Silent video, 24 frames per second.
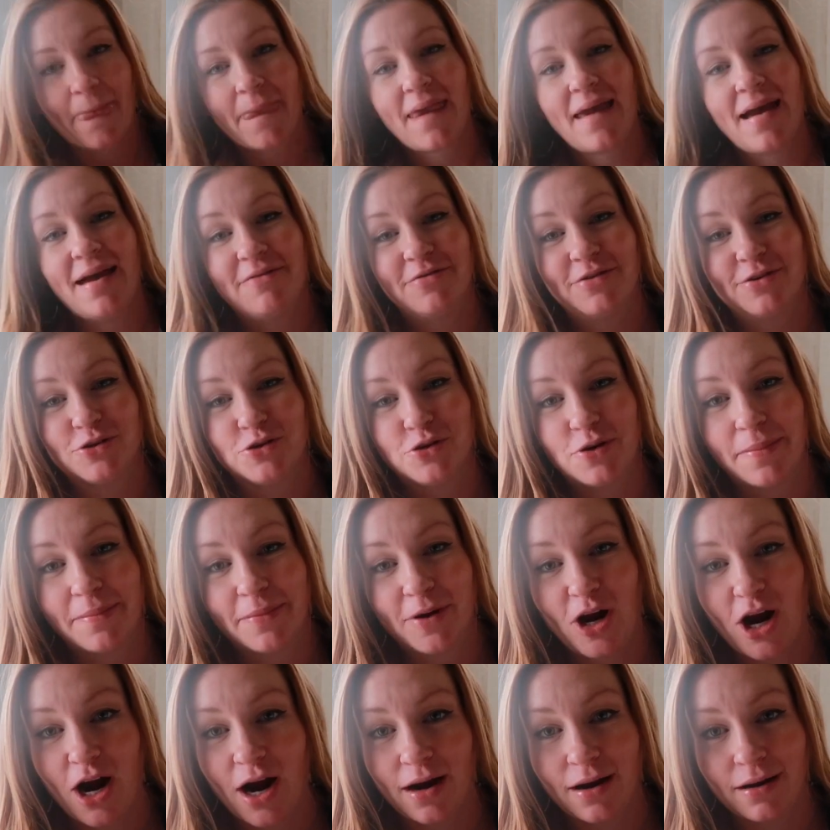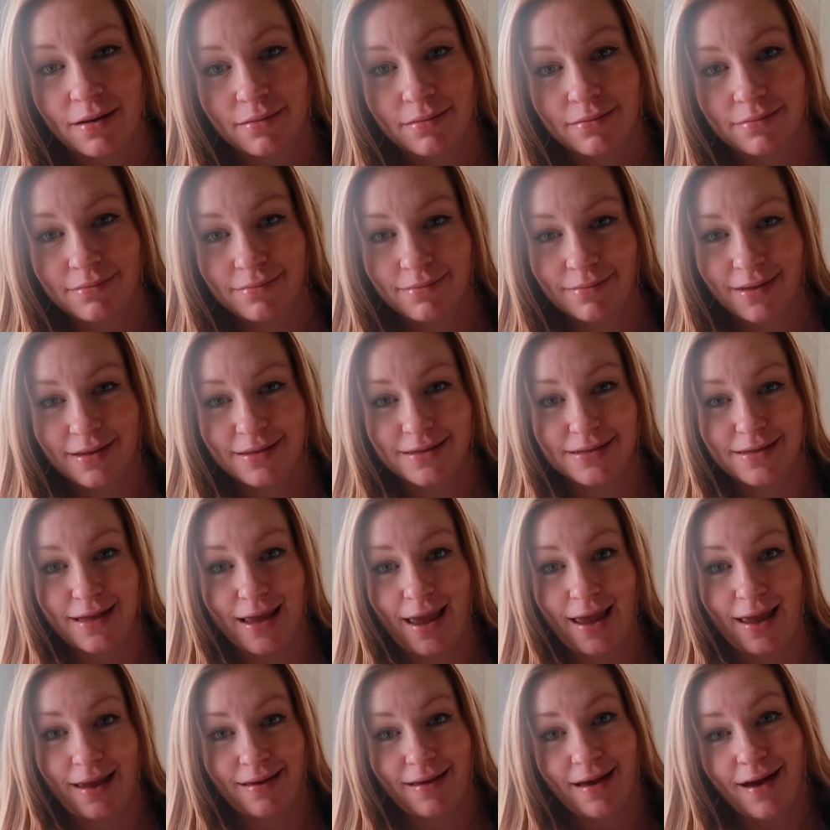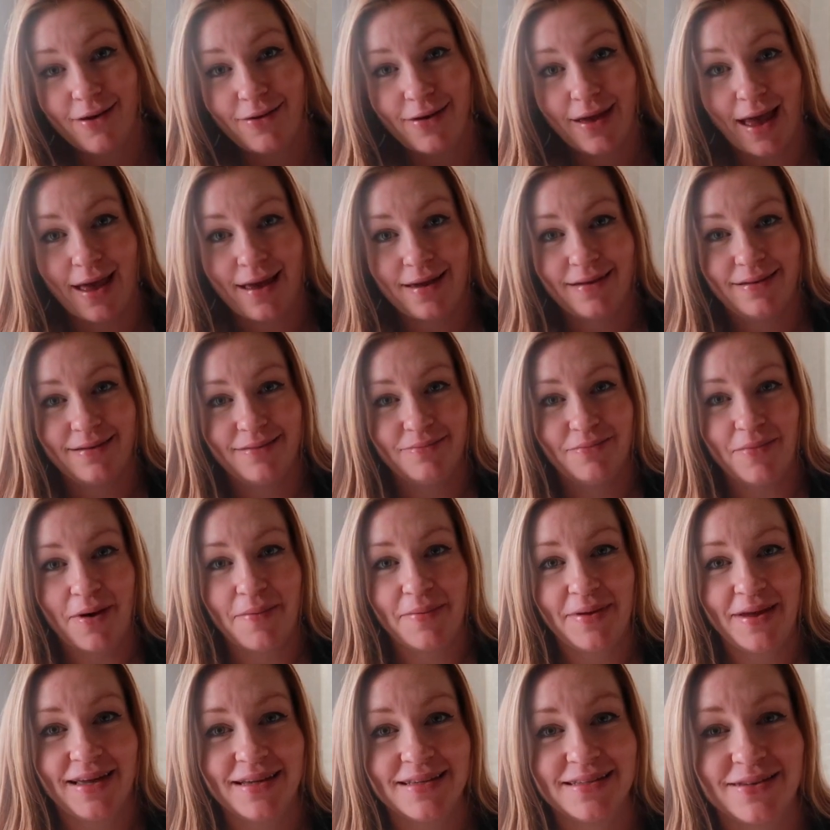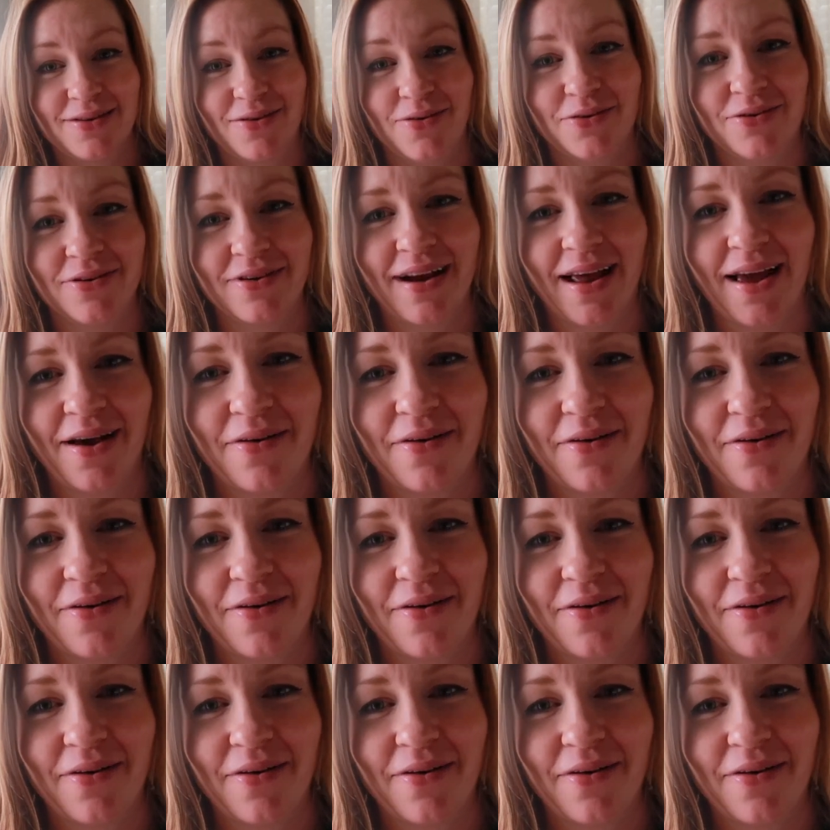have the trump card and say, okay, mommy gets to hold her now.